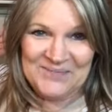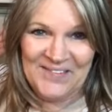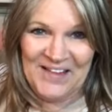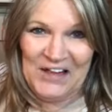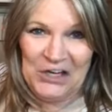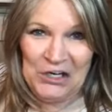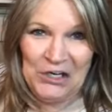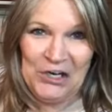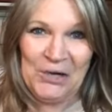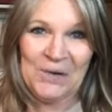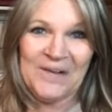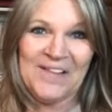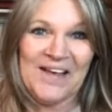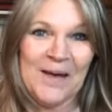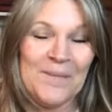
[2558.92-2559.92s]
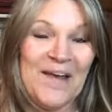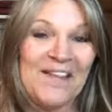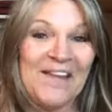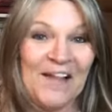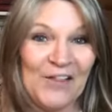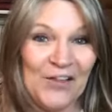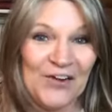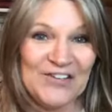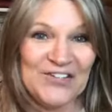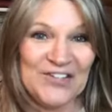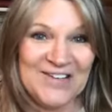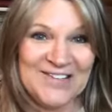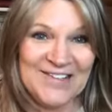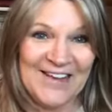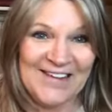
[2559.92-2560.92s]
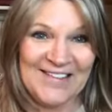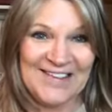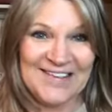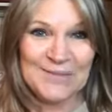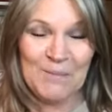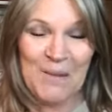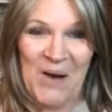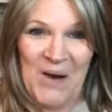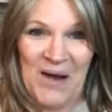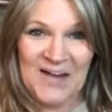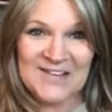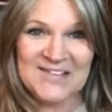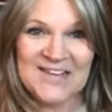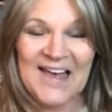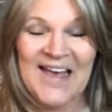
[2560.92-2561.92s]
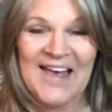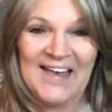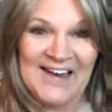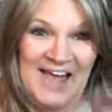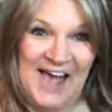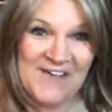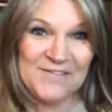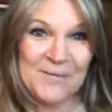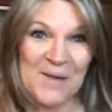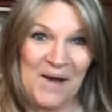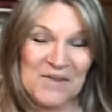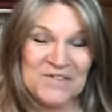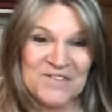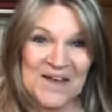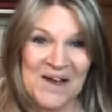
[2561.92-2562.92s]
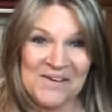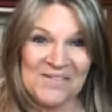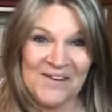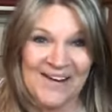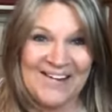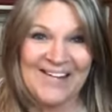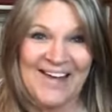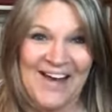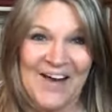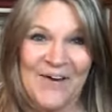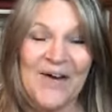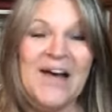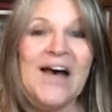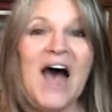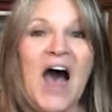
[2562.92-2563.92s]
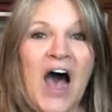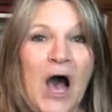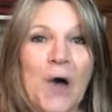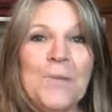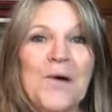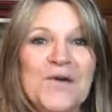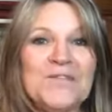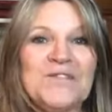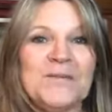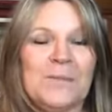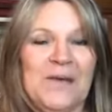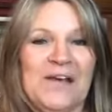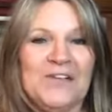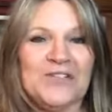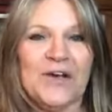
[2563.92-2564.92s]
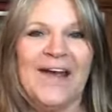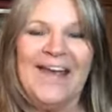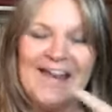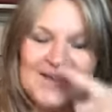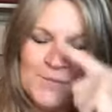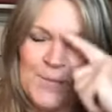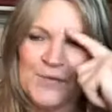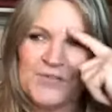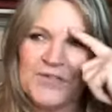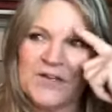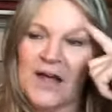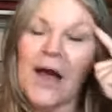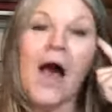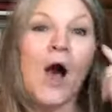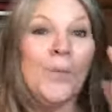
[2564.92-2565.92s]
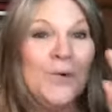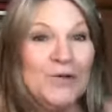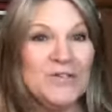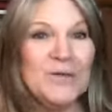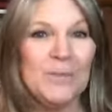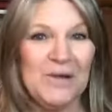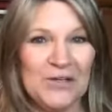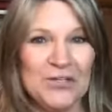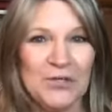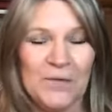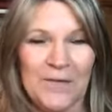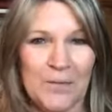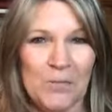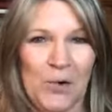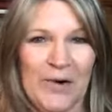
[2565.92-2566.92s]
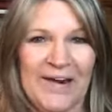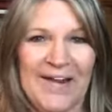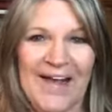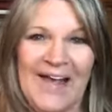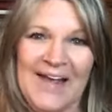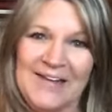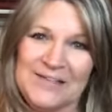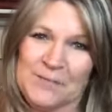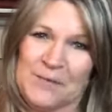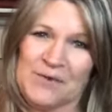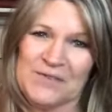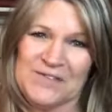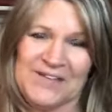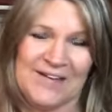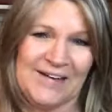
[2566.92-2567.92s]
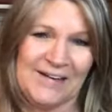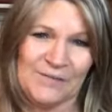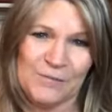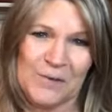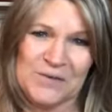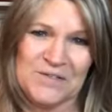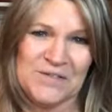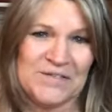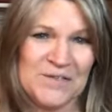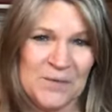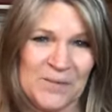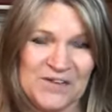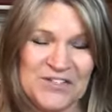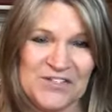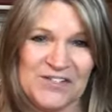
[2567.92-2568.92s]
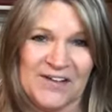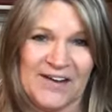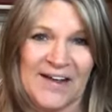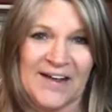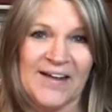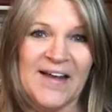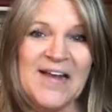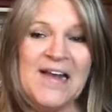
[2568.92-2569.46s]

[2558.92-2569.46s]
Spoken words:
clear coated them, and they look just like these pots, and I have them outside right now. I'll post a picture. I'll post a picture in the morning. I hate to post again. I've posted so much today.